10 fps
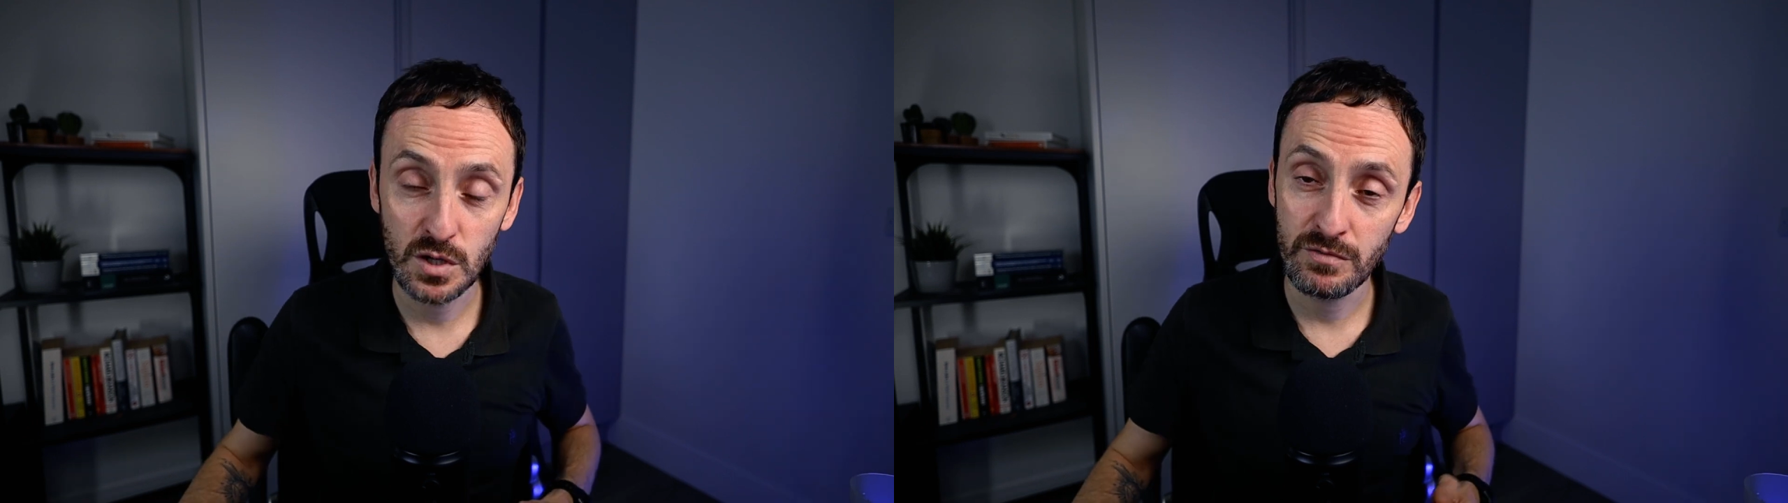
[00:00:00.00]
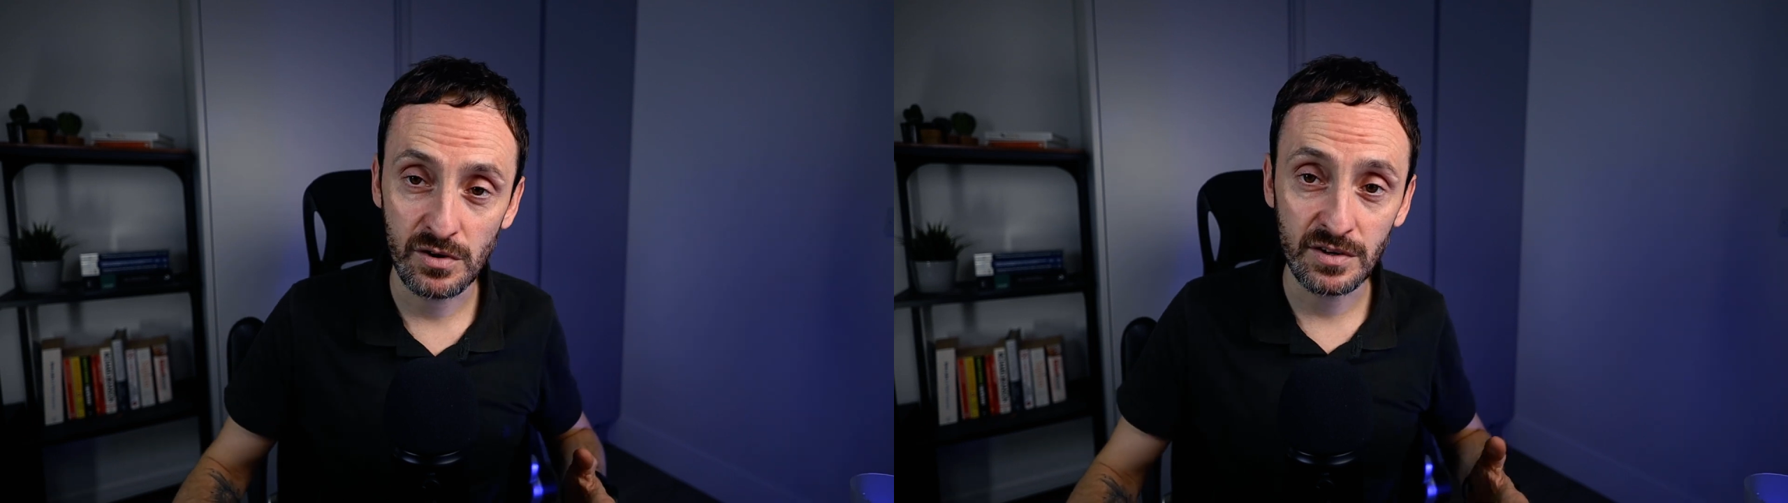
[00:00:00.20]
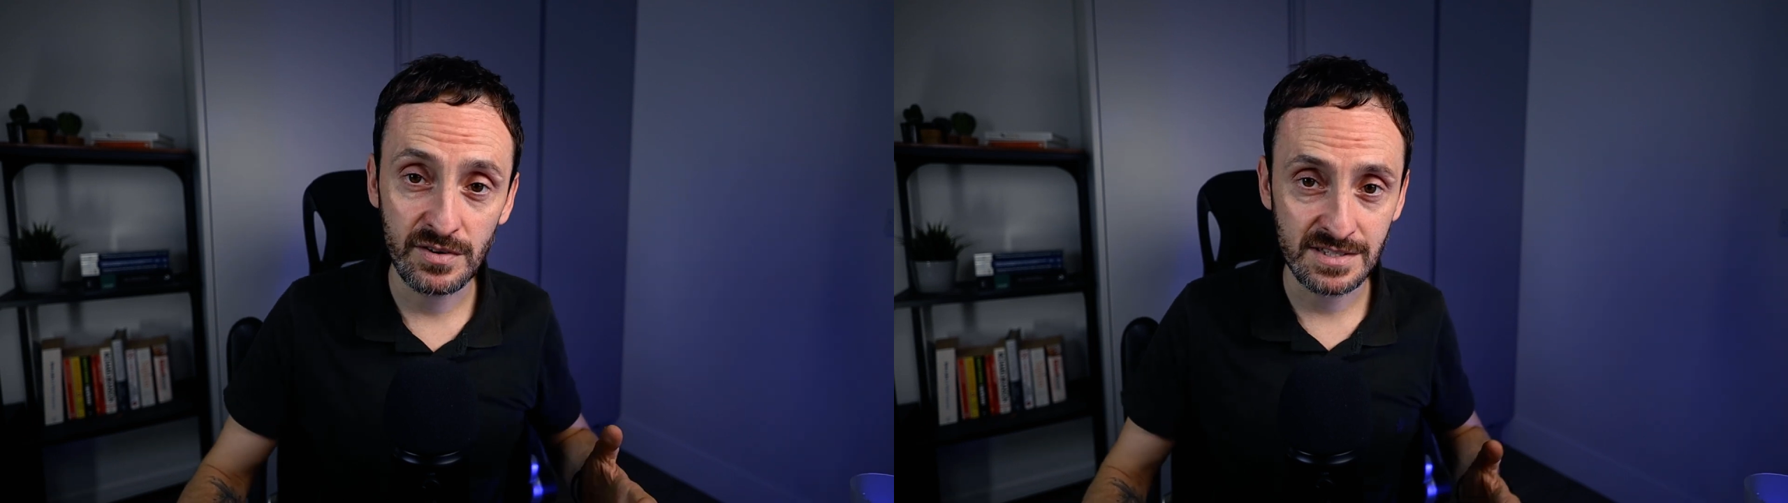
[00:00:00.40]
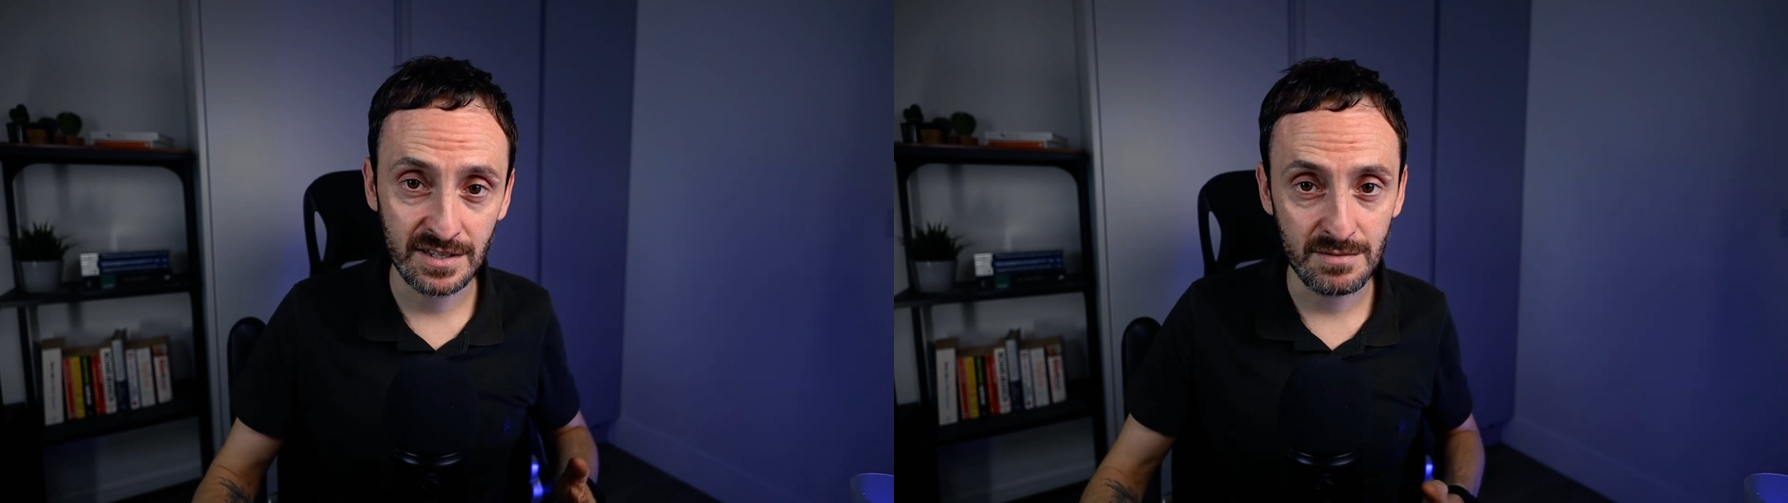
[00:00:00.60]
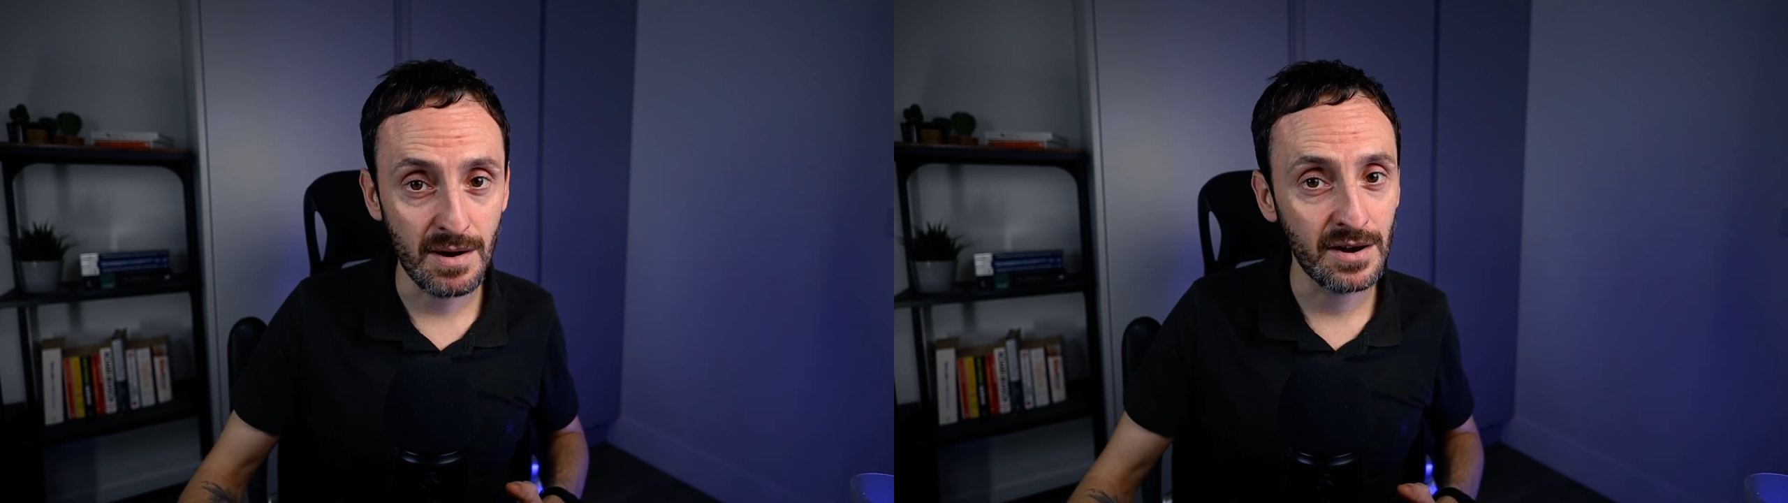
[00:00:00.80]
So if you're
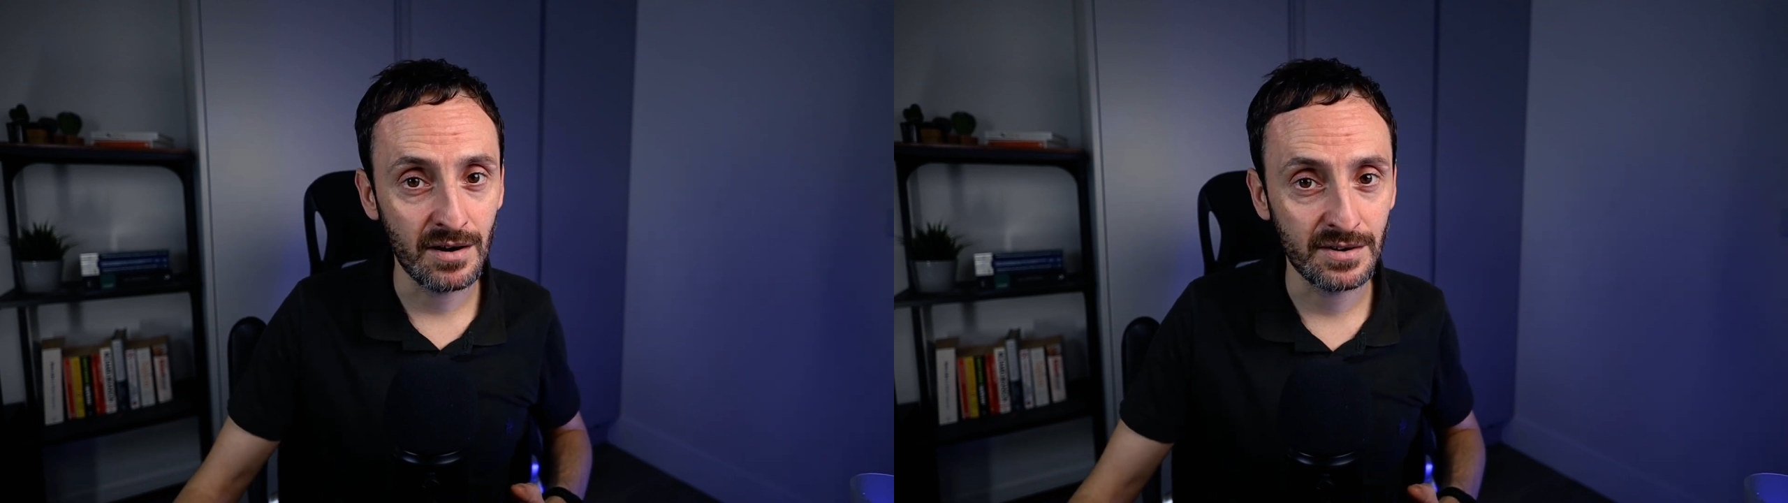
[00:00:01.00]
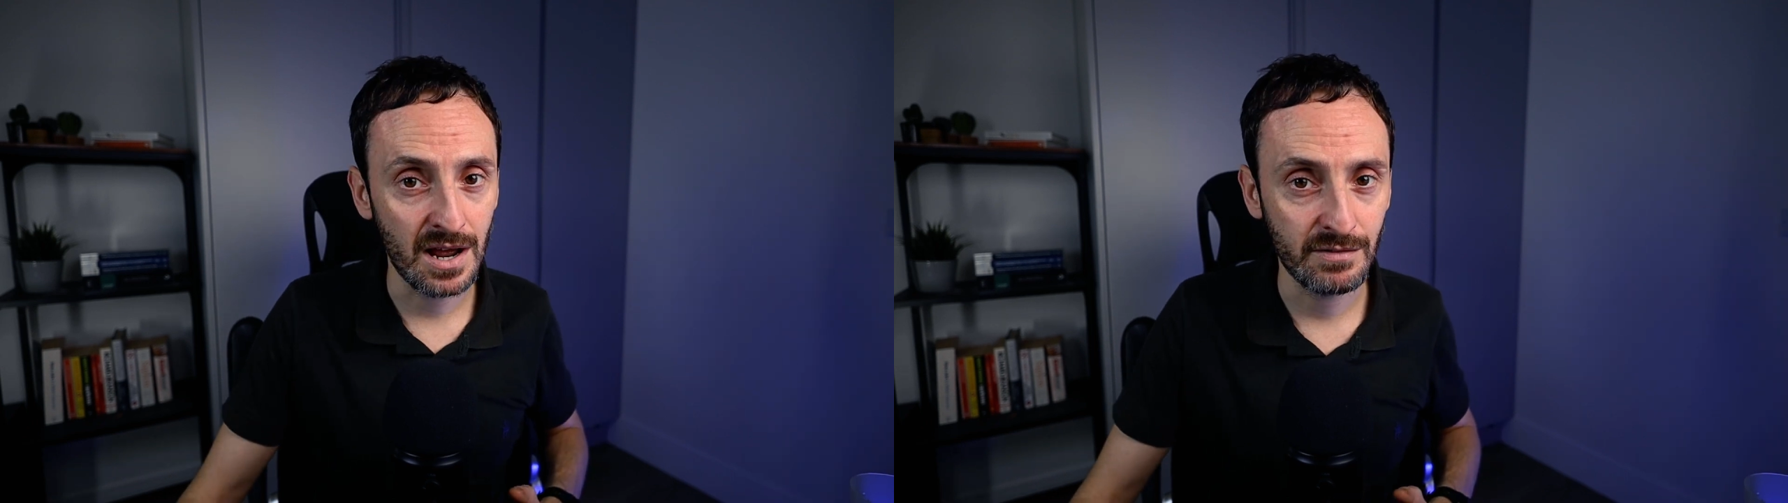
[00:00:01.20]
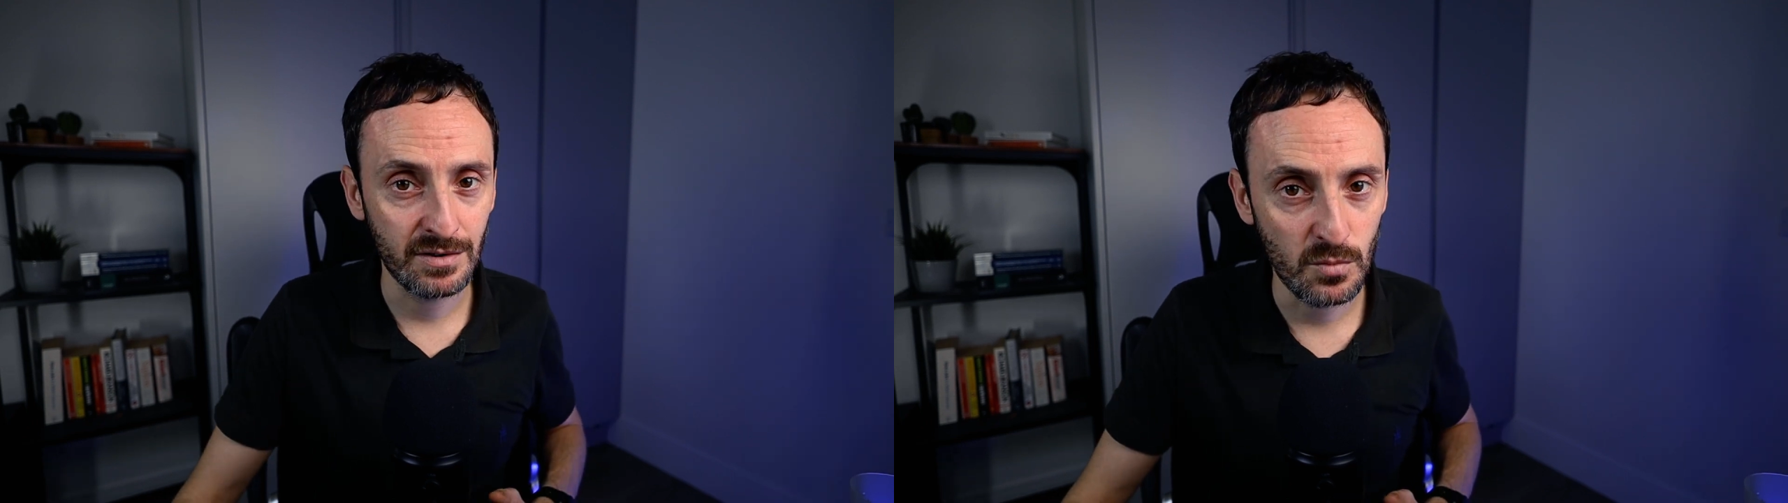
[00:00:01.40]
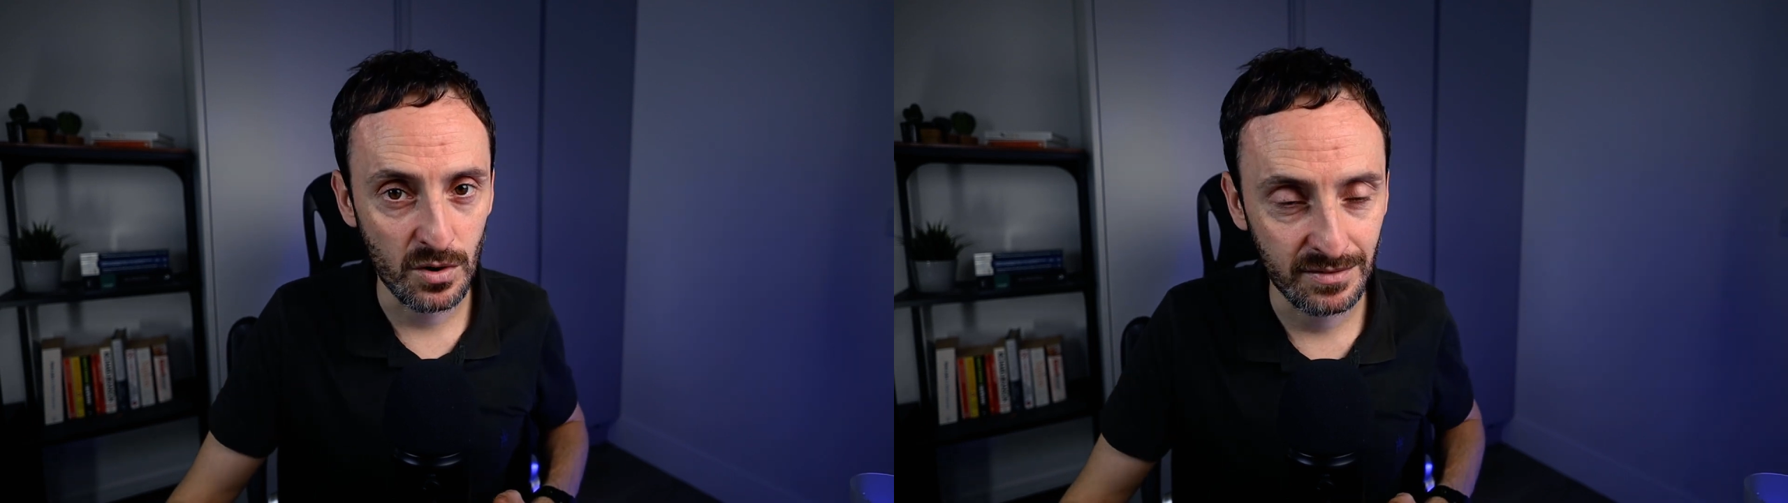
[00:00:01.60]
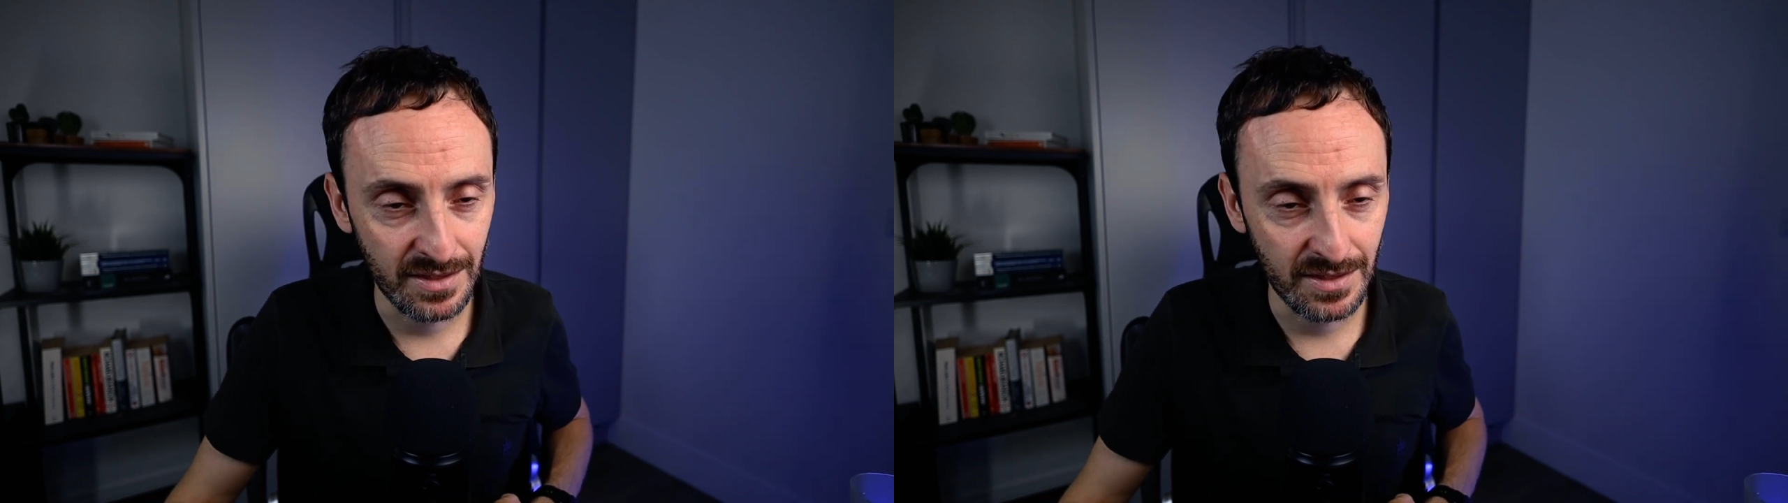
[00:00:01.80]
interested in the MITRE ATT&CK Framework,